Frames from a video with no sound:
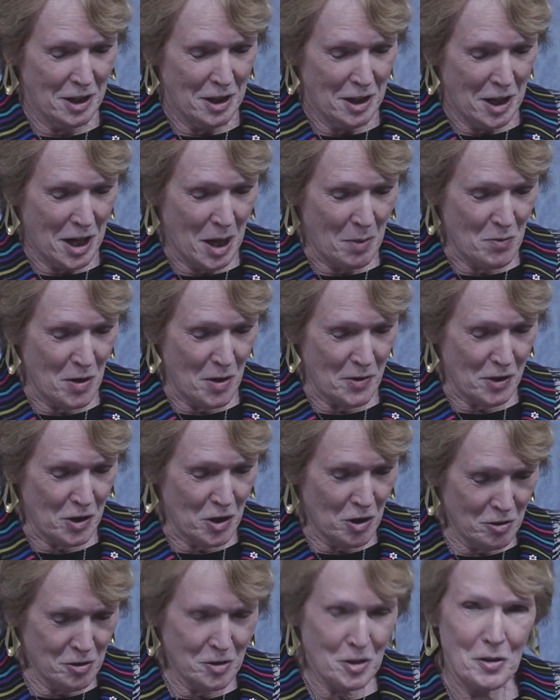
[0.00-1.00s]
I'm rather
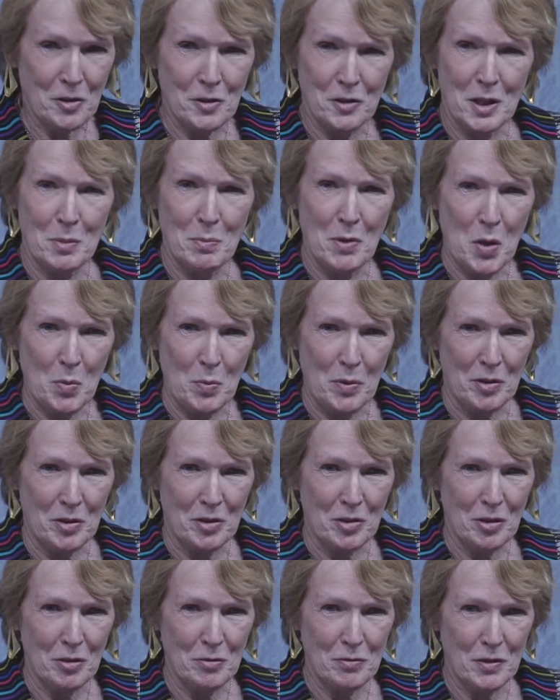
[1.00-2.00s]
conscious at the moment
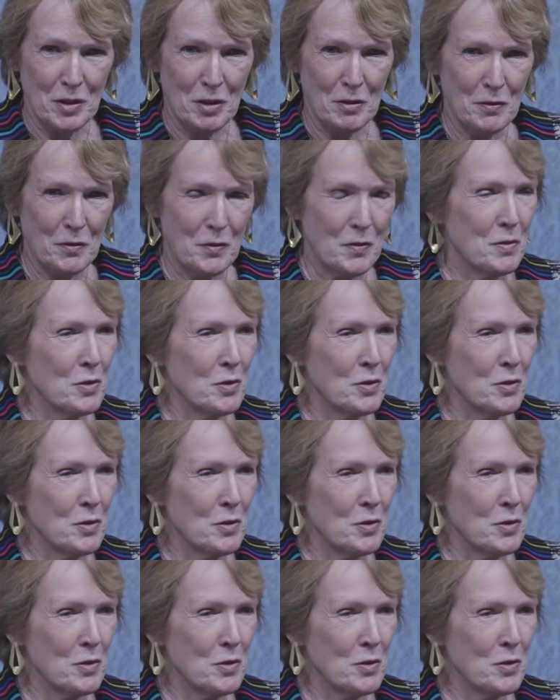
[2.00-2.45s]
of, of,